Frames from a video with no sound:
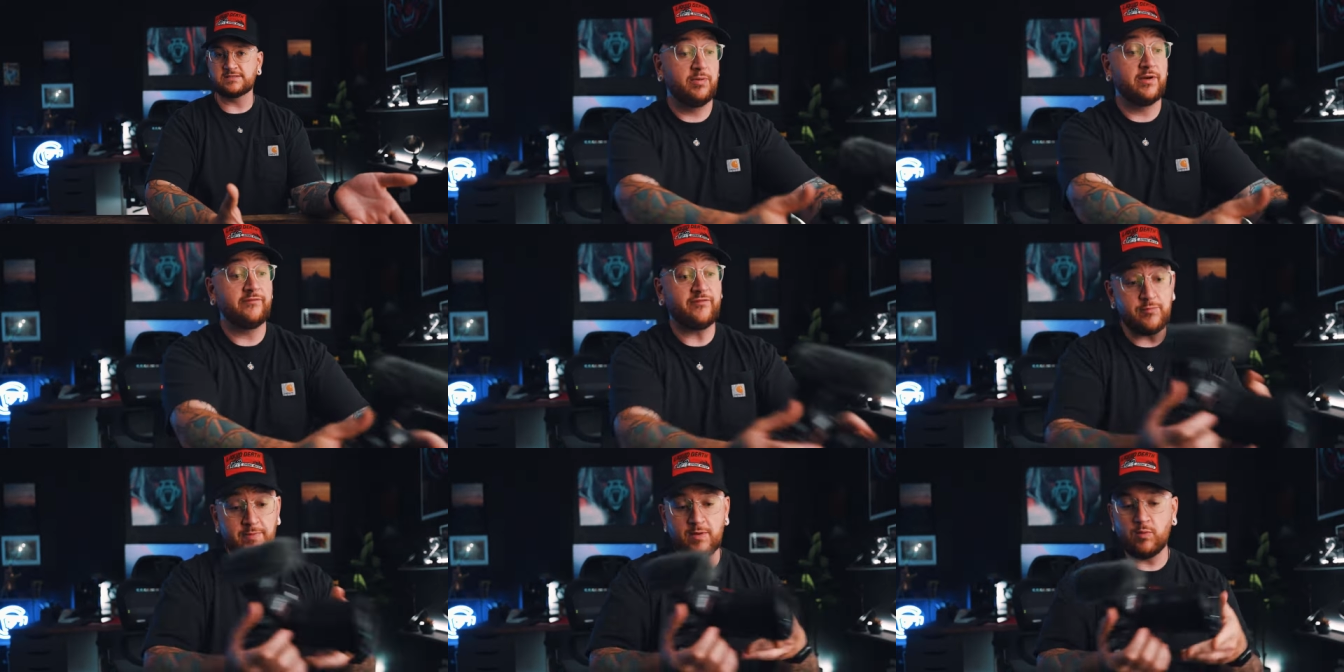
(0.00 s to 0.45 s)

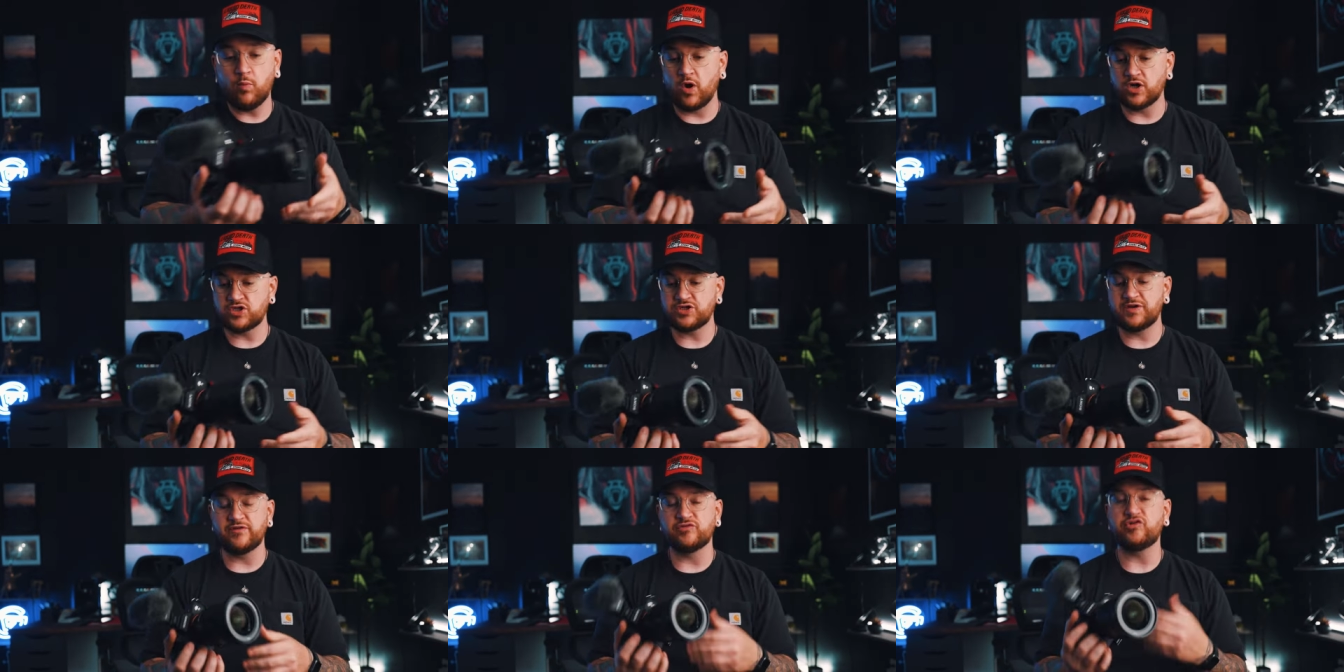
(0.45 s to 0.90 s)
But if you've been
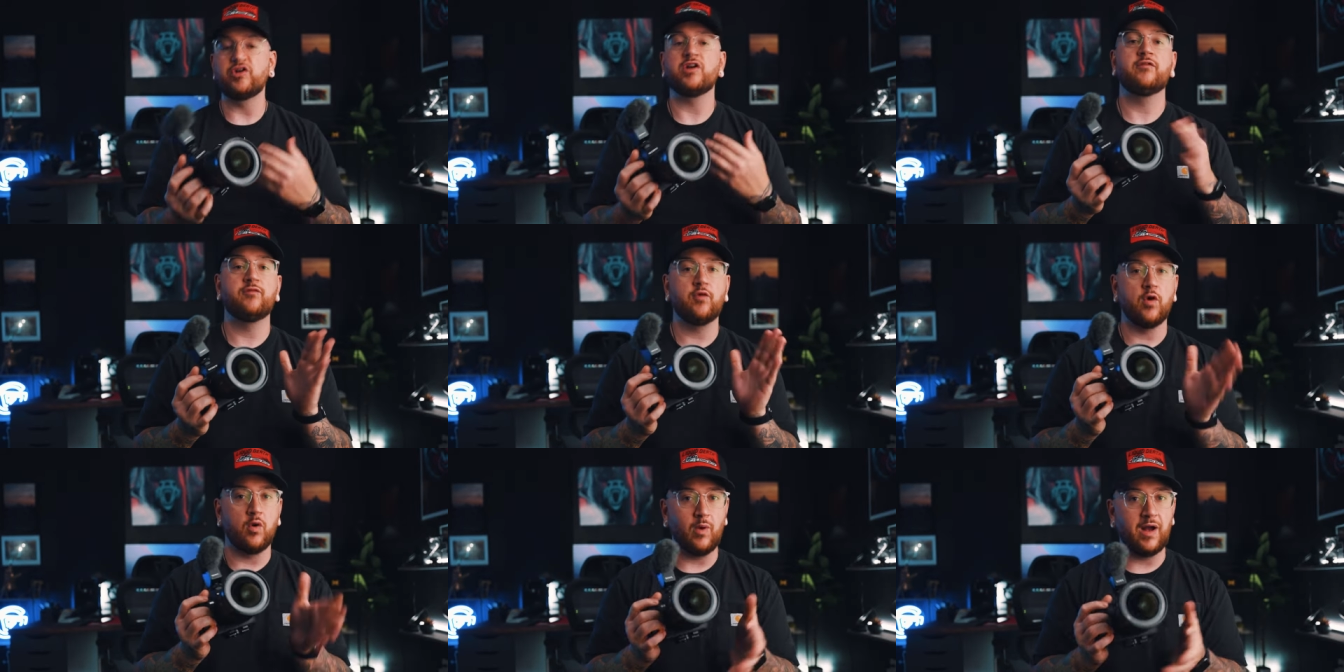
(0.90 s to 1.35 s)
watching the channel
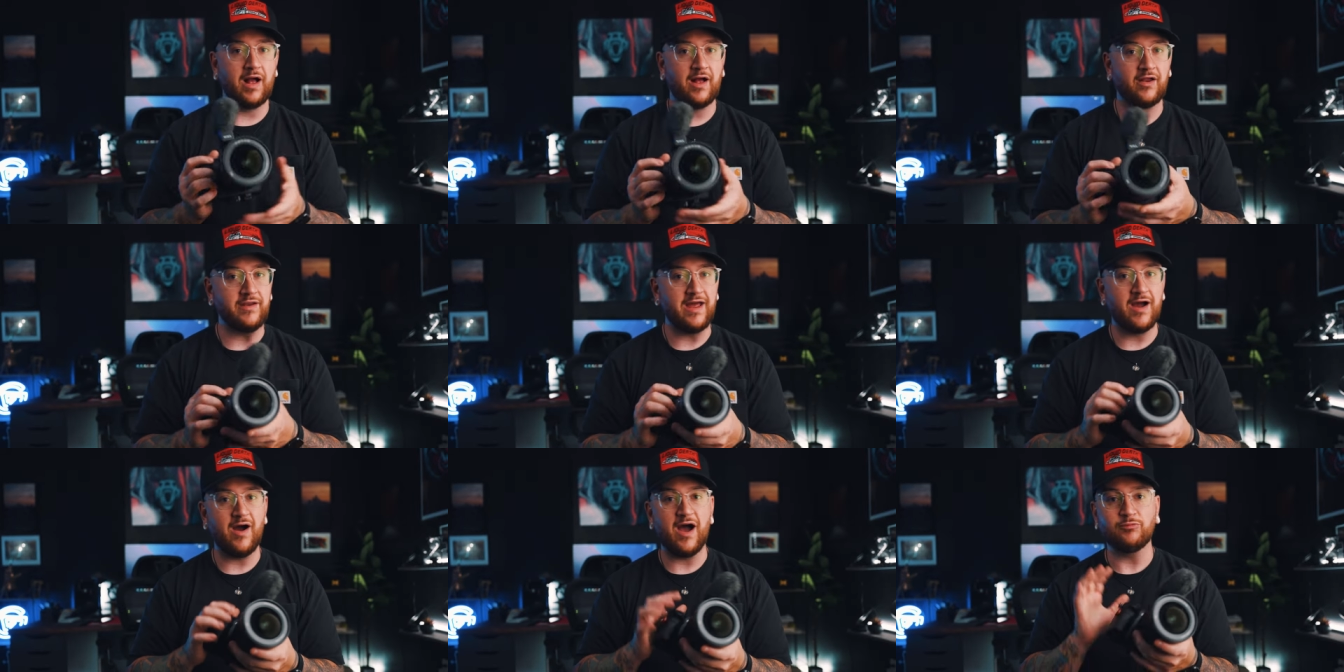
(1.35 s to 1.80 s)
for a
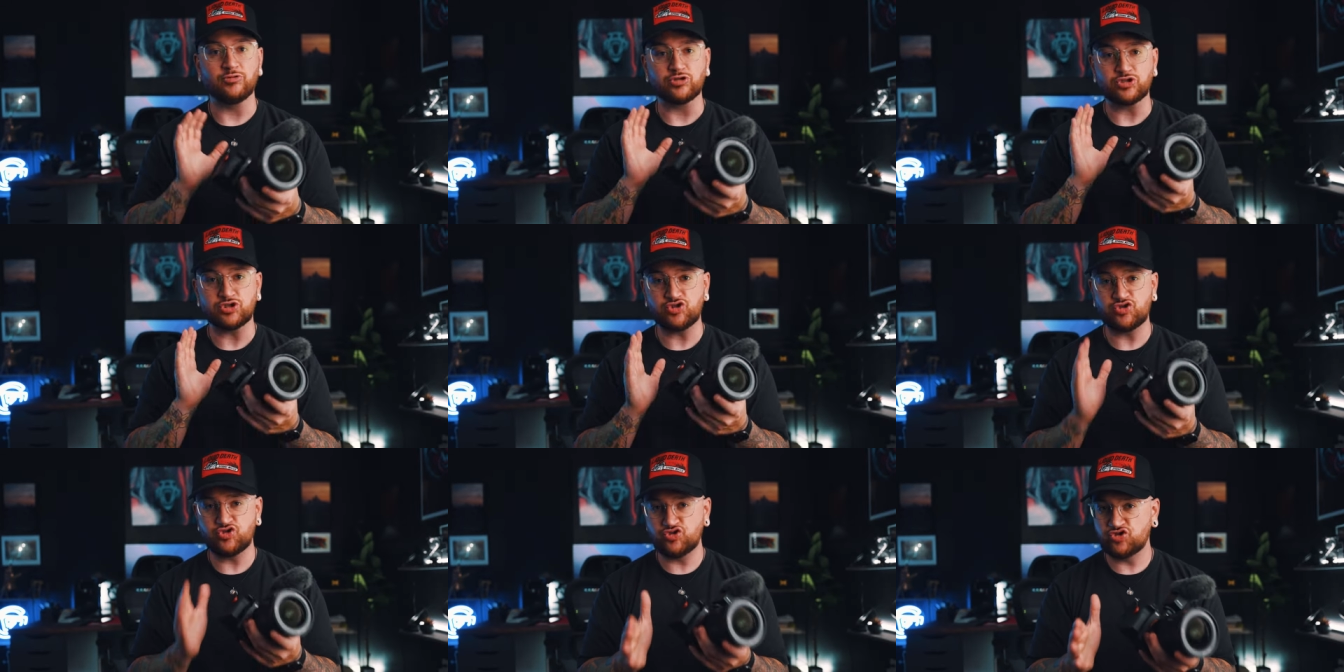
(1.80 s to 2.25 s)
while now, I
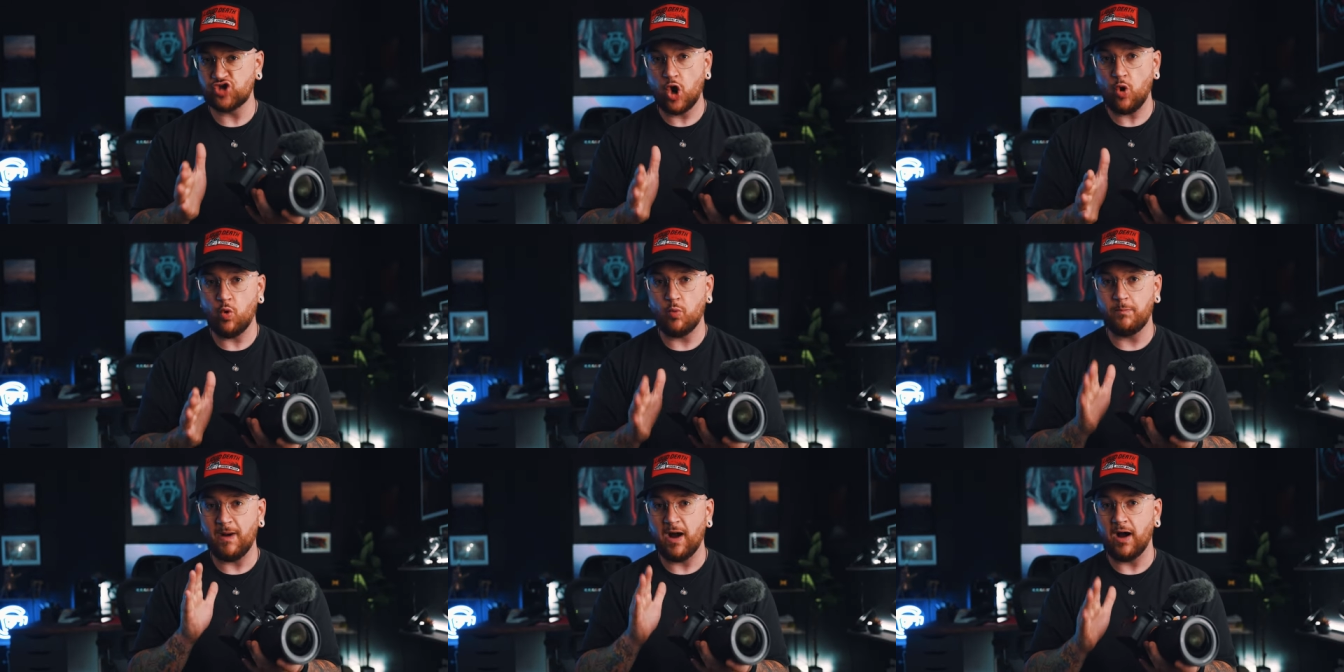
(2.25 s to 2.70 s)
was
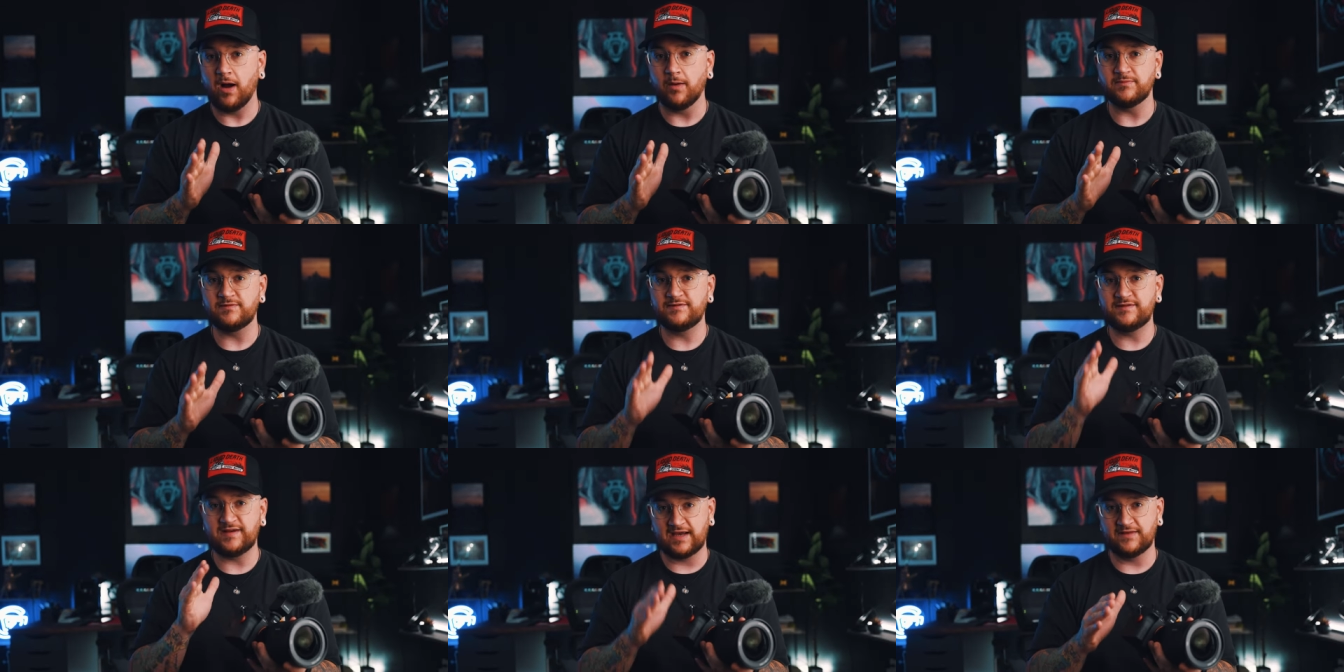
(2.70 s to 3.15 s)
so
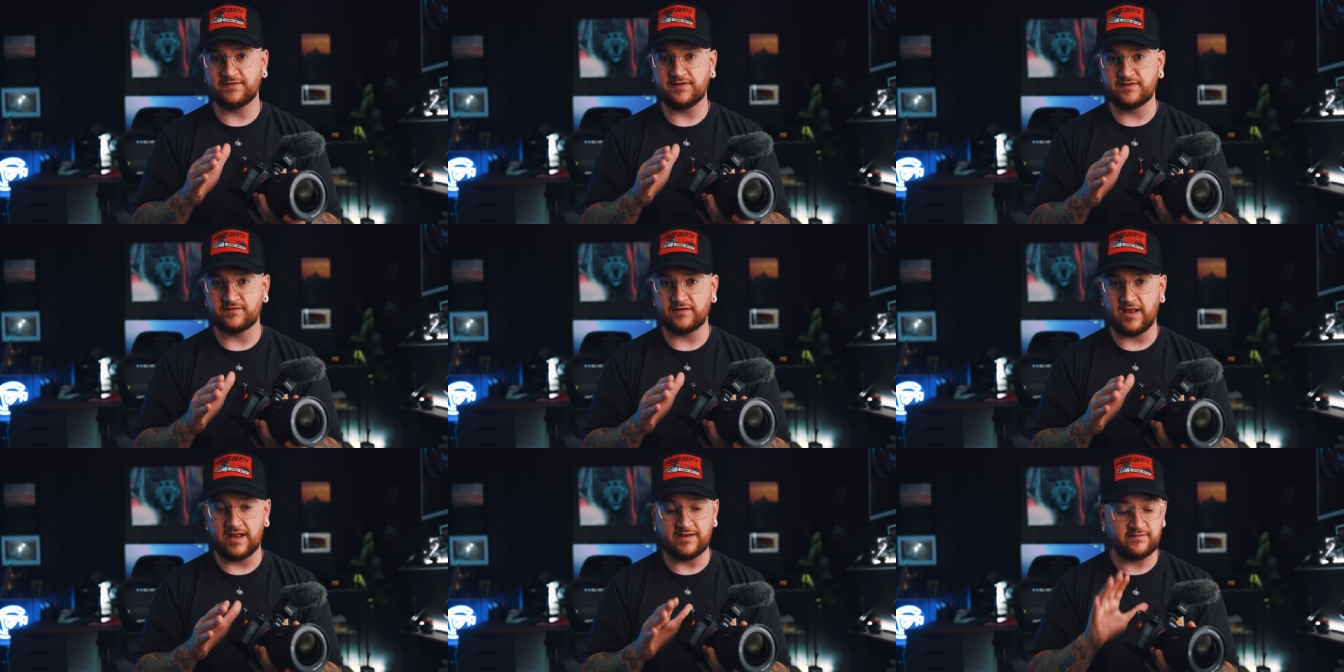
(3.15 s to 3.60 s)
pumped to get
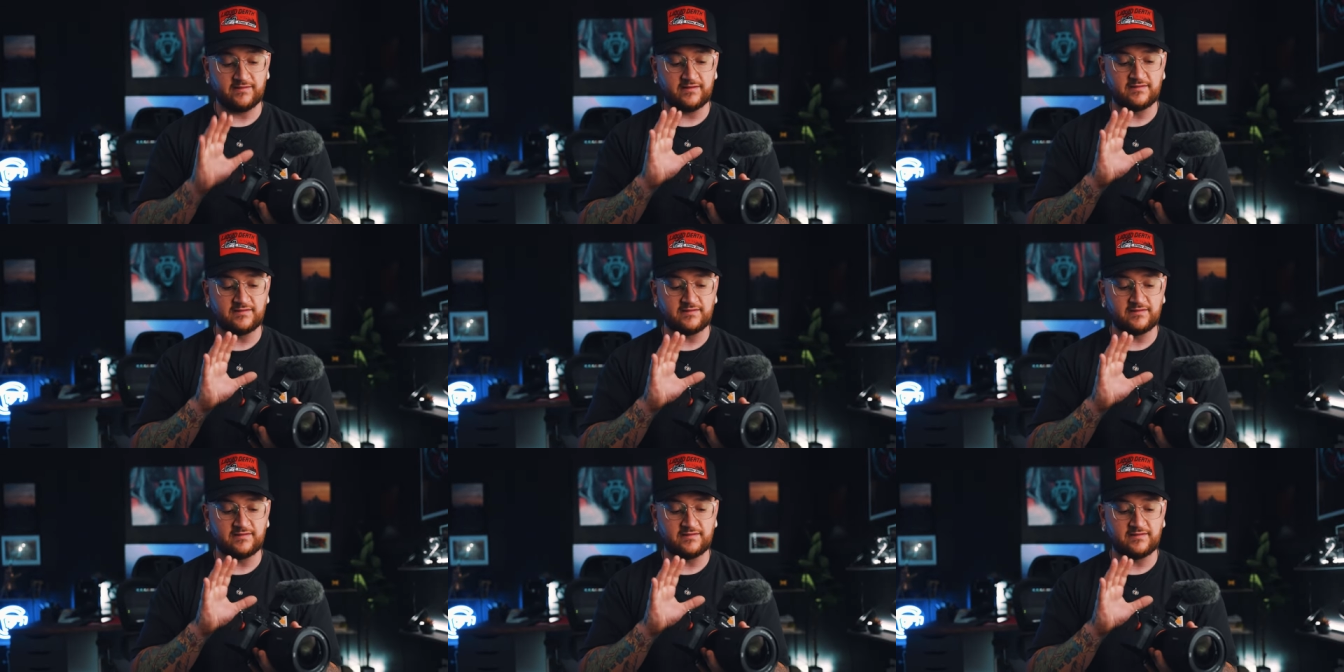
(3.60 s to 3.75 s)
this lens.